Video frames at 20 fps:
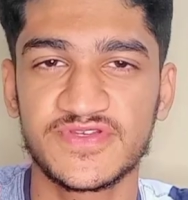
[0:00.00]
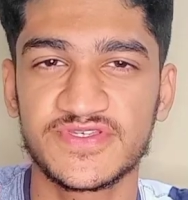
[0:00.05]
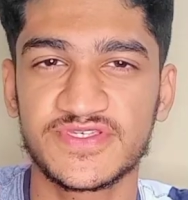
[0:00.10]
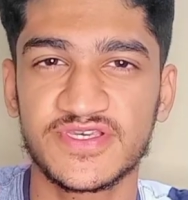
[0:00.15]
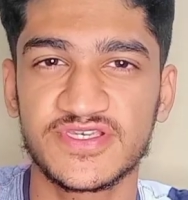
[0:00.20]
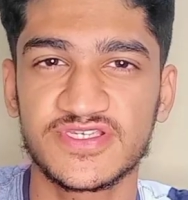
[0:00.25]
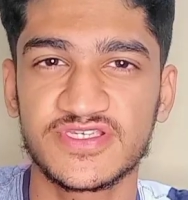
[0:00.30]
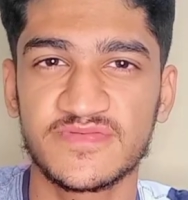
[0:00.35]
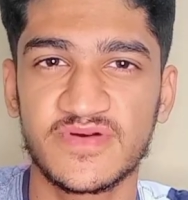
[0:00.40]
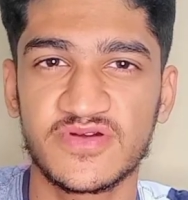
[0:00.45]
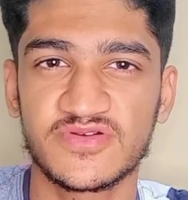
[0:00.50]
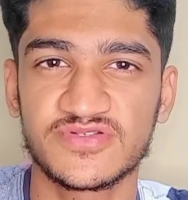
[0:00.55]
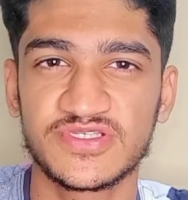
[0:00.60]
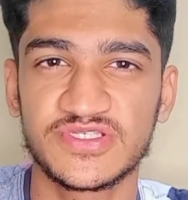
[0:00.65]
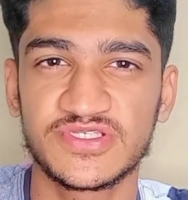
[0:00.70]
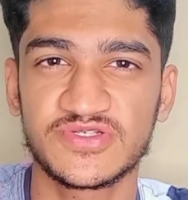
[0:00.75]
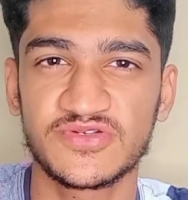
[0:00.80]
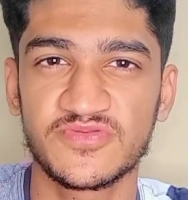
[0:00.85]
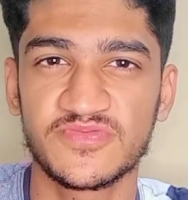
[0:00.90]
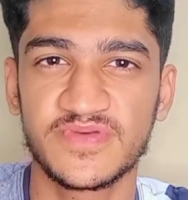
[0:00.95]
will discuss about
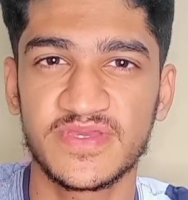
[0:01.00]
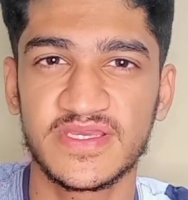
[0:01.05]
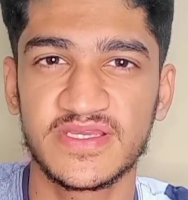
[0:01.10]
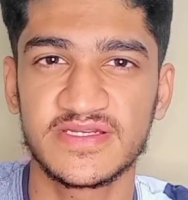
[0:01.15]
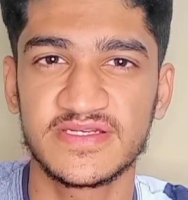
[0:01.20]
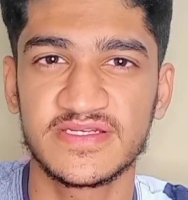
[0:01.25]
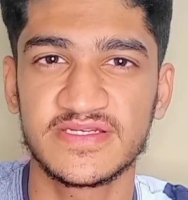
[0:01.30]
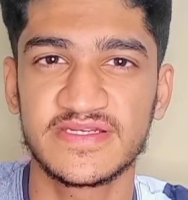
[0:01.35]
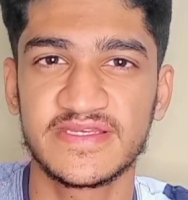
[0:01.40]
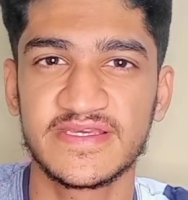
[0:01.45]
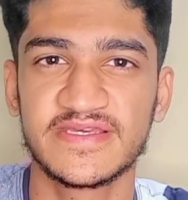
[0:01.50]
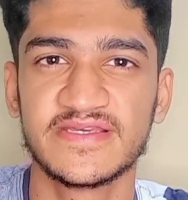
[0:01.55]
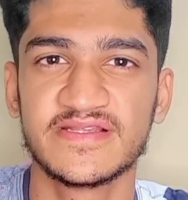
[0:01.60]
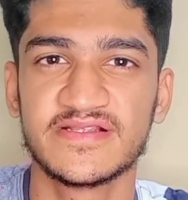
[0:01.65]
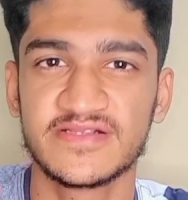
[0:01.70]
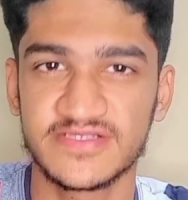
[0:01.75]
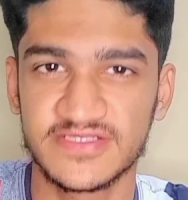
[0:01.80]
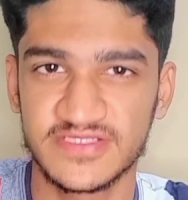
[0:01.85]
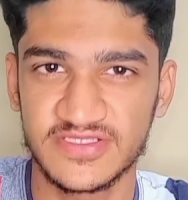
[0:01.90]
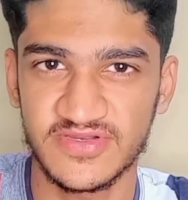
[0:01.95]
this topic in
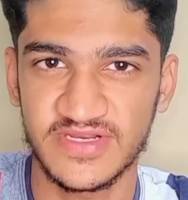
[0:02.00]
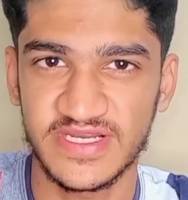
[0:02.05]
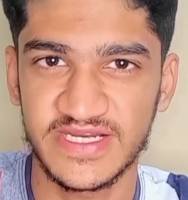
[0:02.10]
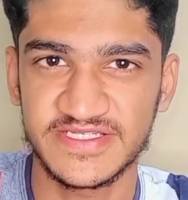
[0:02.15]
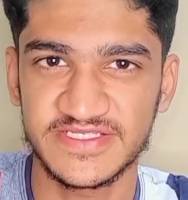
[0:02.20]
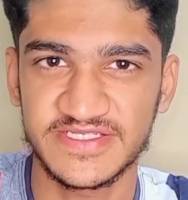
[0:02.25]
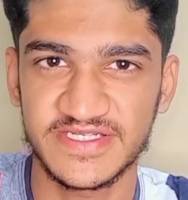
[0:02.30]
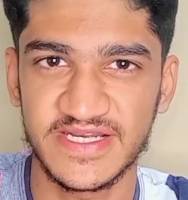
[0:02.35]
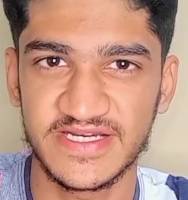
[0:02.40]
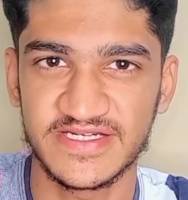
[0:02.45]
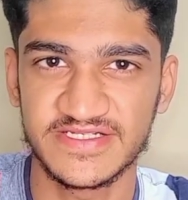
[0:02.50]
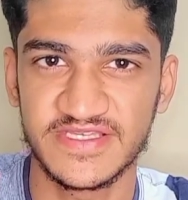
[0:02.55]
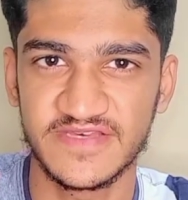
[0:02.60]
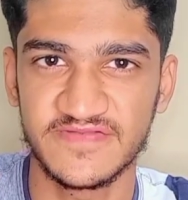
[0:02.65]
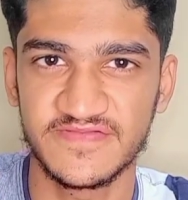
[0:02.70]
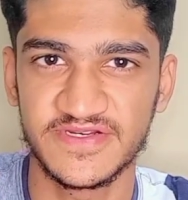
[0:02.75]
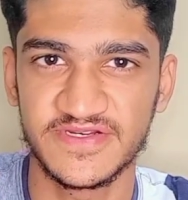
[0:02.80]
detail, so let's start the